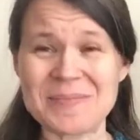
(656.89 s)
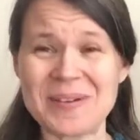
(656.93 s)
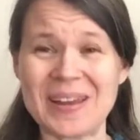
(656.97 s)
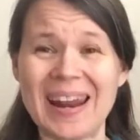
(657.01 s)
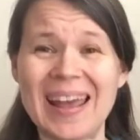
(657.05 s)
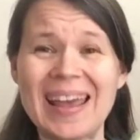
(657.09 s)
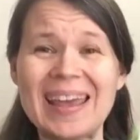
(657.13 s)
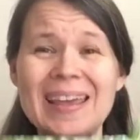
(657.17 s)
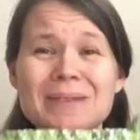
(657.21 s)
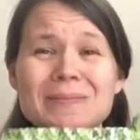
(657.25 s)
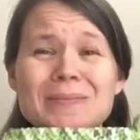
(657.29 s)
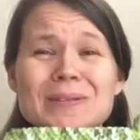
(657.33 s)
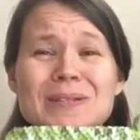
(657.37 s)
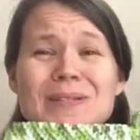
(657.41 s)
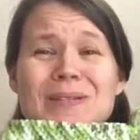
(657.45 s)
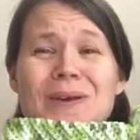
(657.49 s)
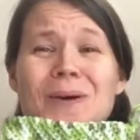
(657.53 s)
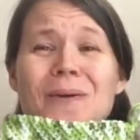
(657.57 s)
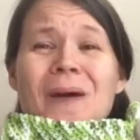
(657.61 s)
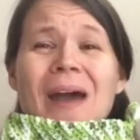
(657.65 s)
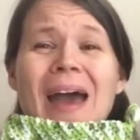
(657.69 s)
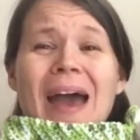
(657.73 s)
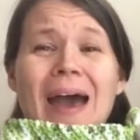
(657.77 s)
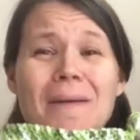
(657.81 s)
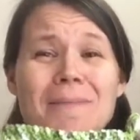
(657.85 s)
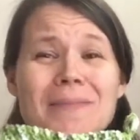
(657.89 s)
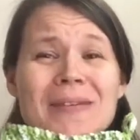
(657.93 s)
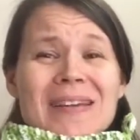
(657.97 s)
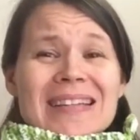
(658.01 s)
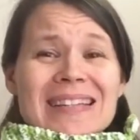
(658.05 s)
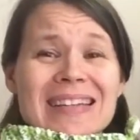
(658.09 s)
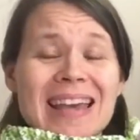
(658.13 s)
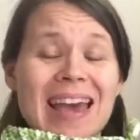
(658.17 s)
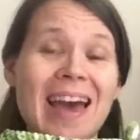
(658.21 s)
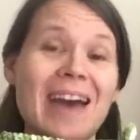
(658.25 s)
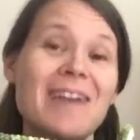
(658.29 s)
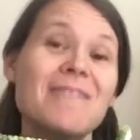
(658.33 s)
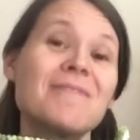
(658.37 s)
but I am so happy
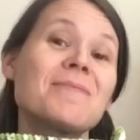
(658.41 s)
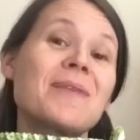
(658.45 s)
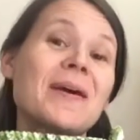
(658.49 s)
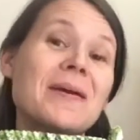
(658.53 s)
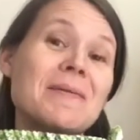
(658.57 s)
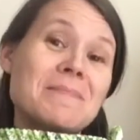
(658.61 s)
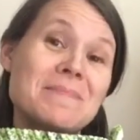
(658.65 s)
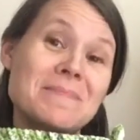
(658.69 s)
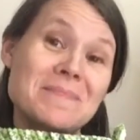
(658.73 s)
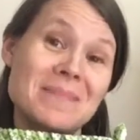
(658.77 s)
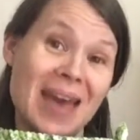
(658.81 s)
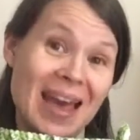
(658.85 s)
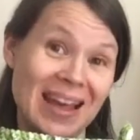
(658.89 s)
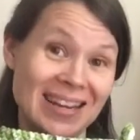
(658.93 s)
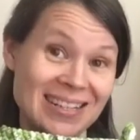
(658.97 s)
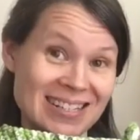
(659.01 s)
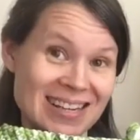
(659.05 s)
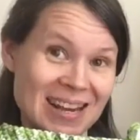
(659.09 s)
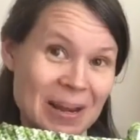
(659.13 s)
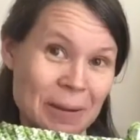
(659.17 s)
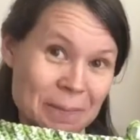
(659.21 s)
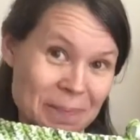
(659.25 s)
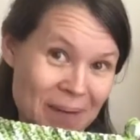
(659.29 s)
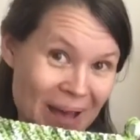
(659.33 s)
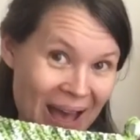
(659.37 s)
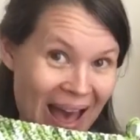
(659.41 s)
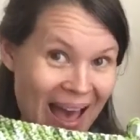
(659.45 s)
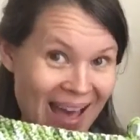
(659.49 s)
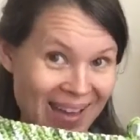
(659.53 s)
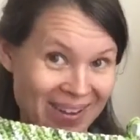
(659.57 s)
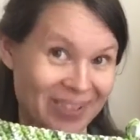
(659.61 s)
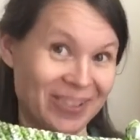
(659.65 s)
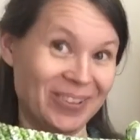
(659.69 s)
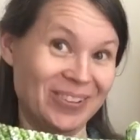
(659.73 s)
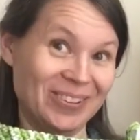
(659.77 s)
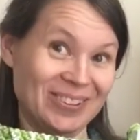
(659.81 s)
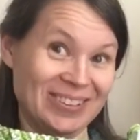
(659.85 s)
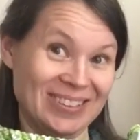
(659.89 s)
to have my magic
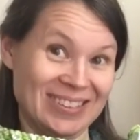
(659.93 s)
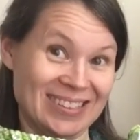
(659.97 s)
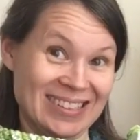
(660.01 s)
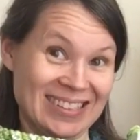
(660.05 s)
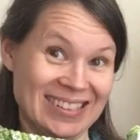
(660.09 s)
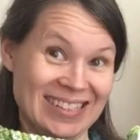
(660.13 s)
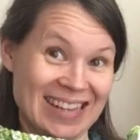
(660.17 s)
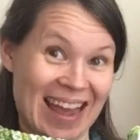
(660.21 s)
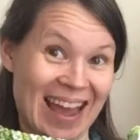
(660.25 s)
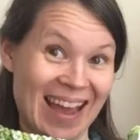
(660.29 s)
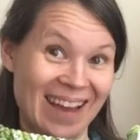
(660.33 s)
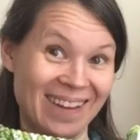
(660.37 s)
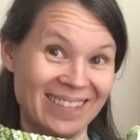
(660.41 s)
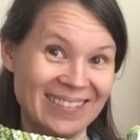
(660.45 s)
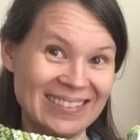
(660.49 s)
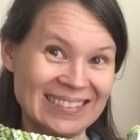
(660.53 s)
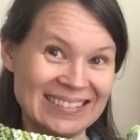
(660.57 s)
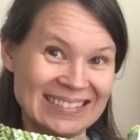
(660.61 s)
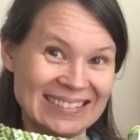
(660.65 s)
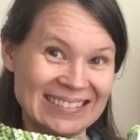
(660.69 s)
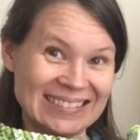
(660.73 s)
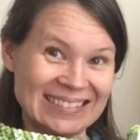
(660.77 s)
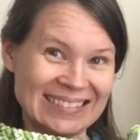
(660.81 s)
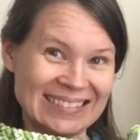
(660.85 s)
pot holder now.